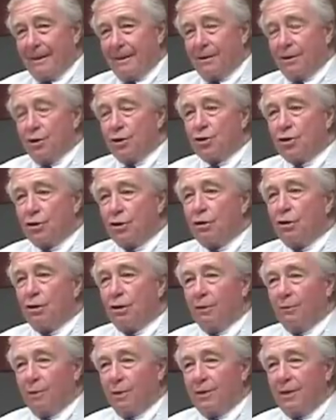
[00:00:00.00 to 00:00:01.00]

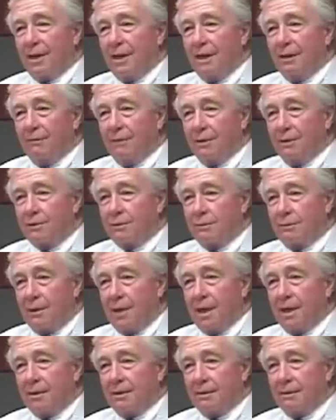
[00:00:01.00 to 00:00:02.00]
concerned with the individual
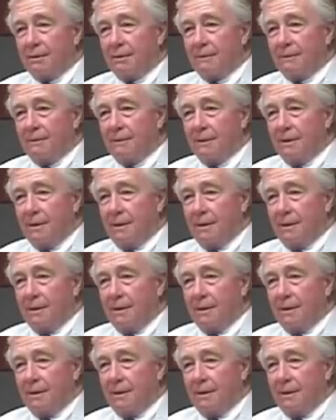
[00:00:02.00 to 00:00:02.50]
rights of